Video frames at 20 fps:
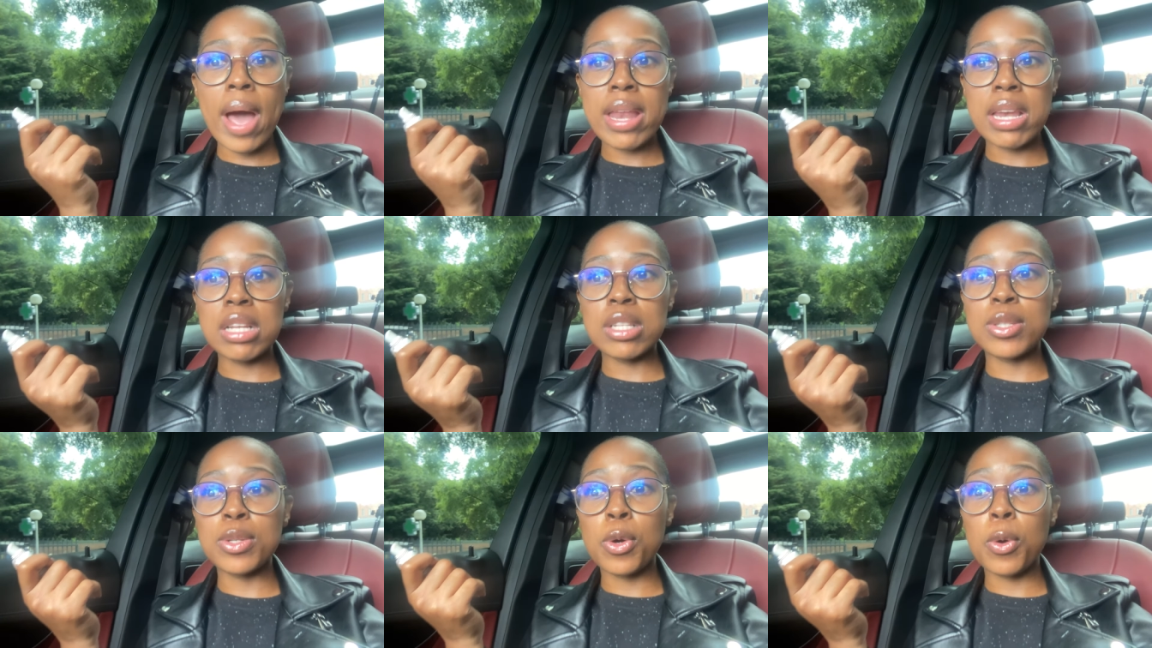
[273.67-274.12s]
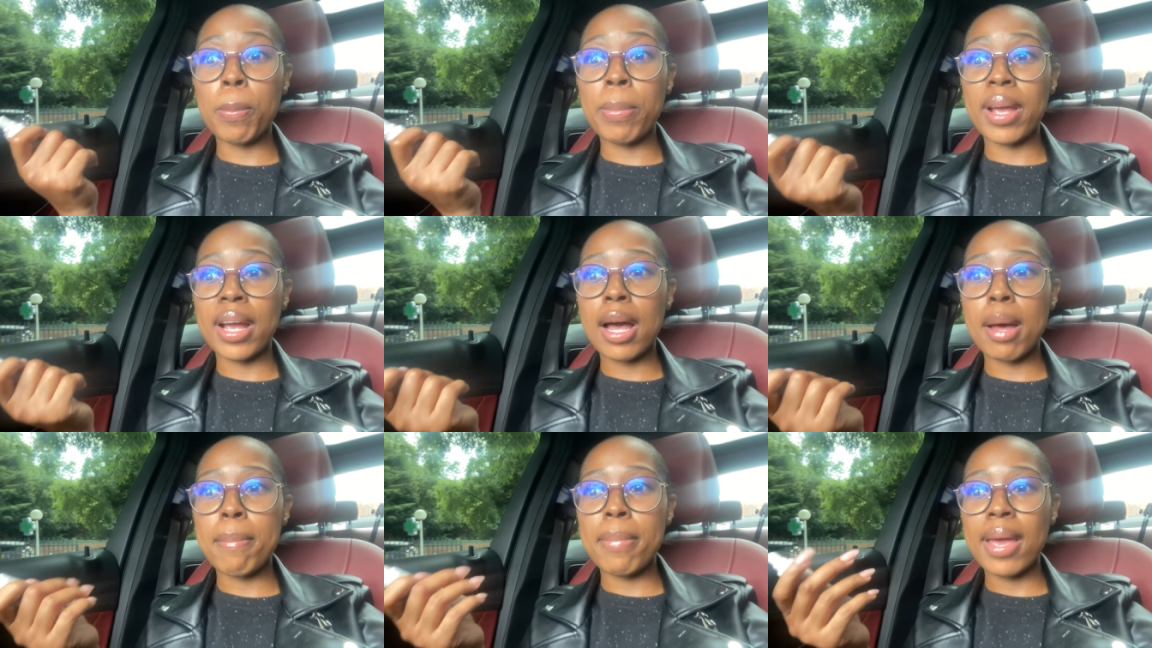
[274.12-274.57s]
I need to go
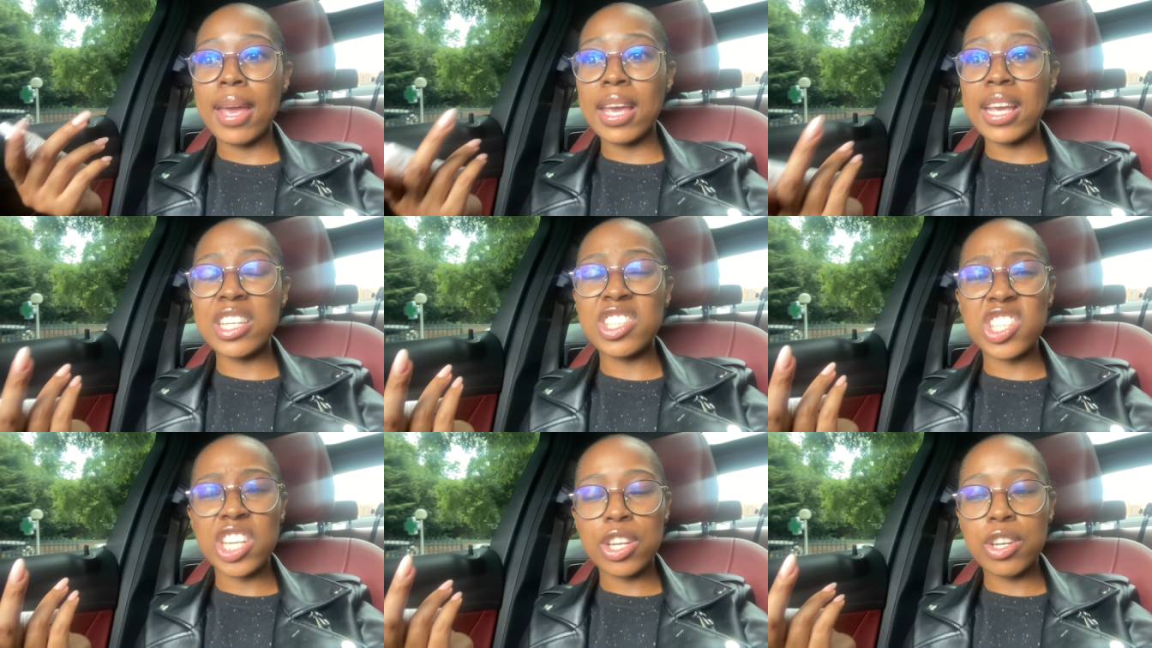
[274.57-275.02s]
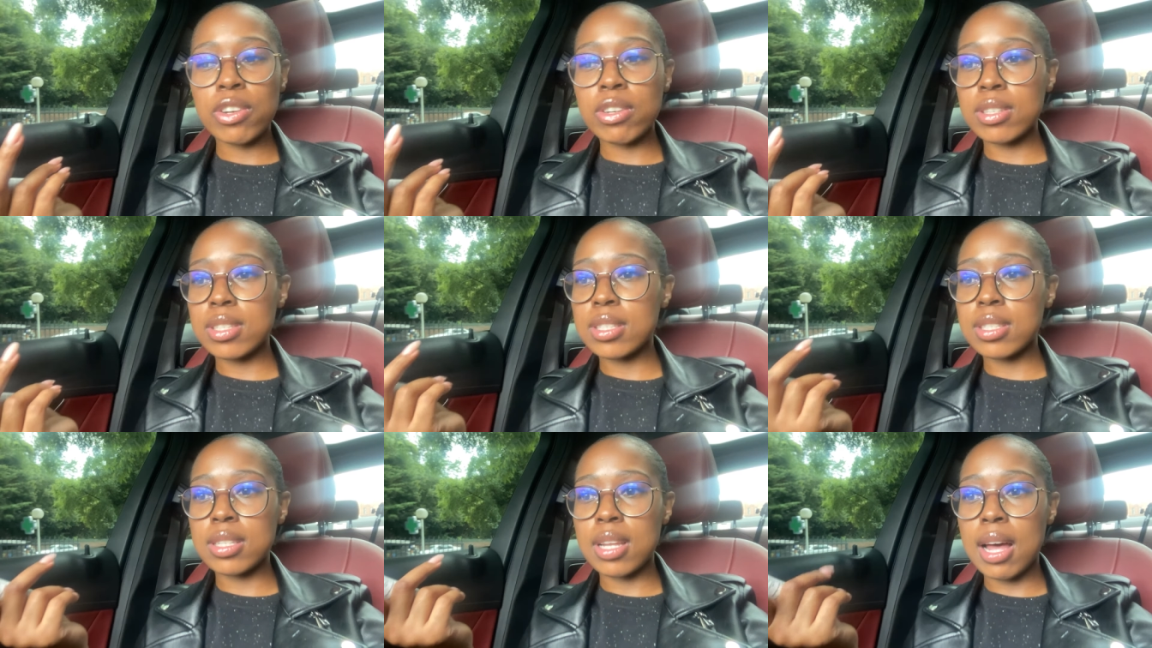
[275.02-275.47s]
pick up AJ,
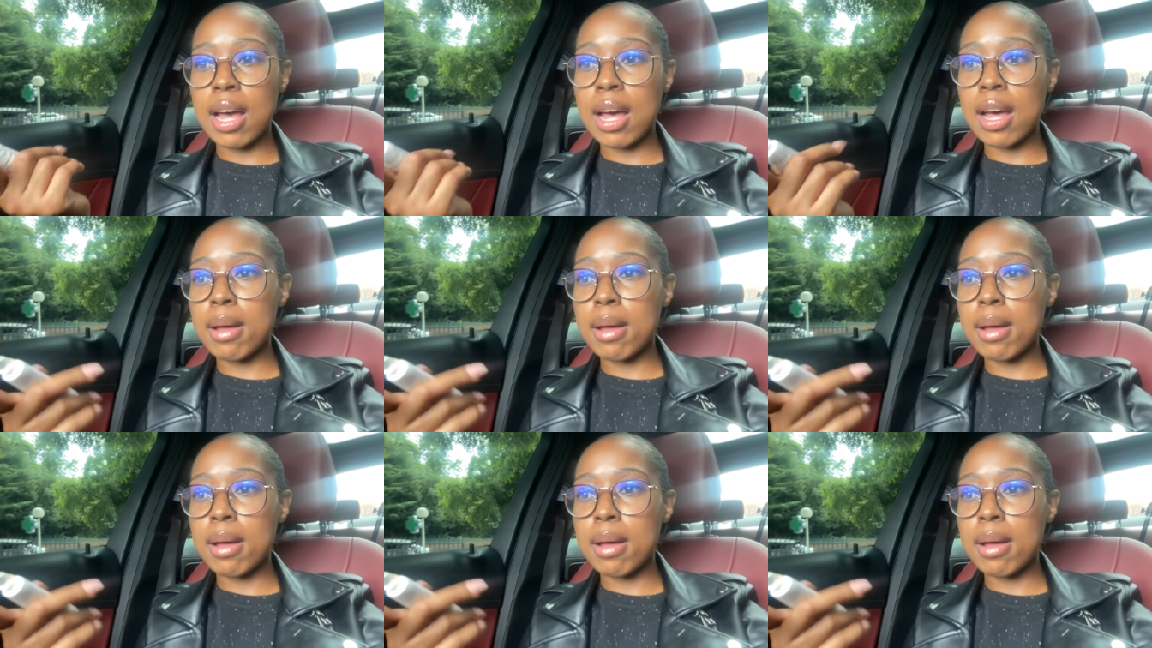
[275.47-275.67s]
because